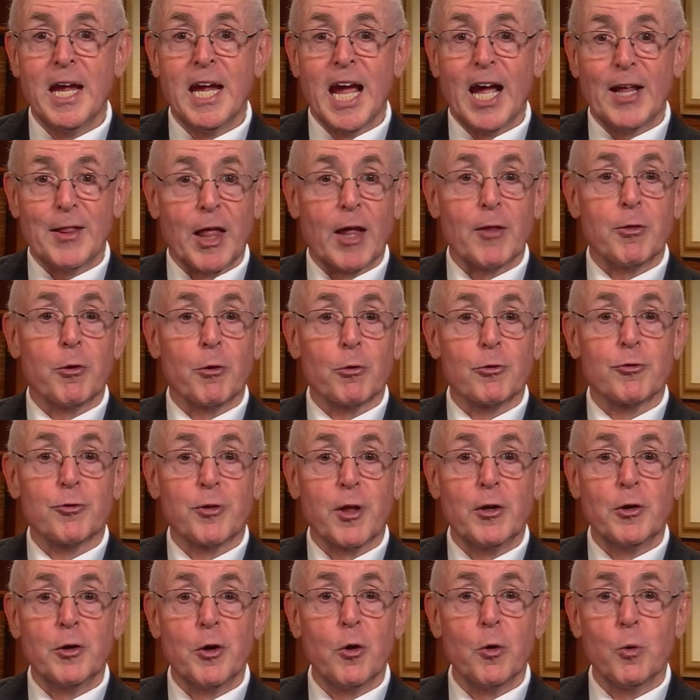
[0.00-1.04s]
And then there's the
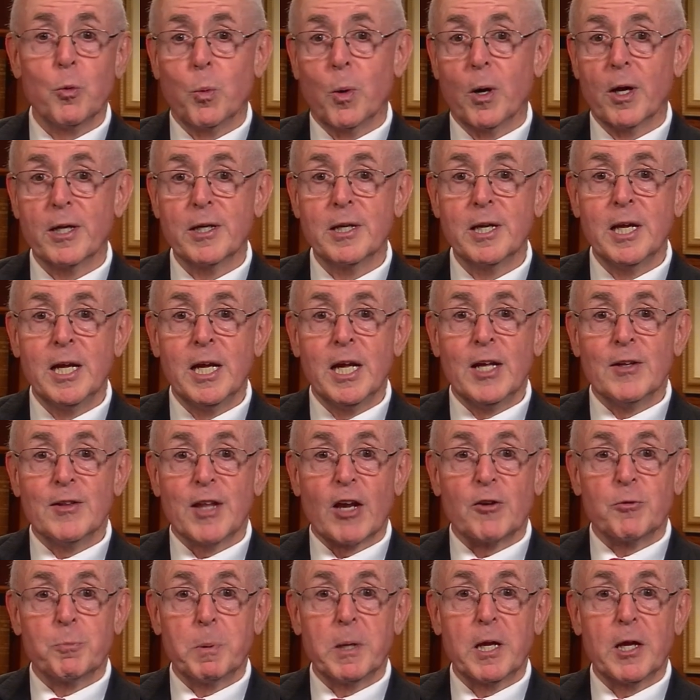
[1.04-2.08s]
new one
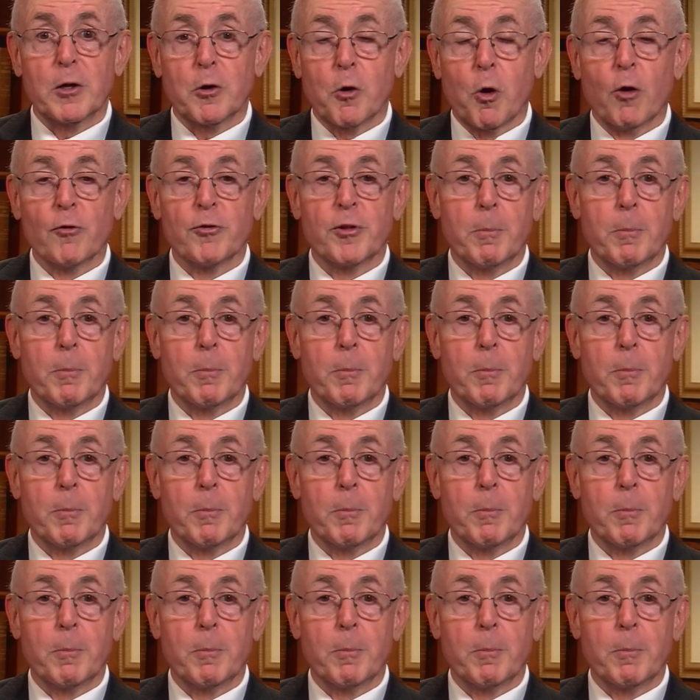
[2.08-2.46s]
that's being called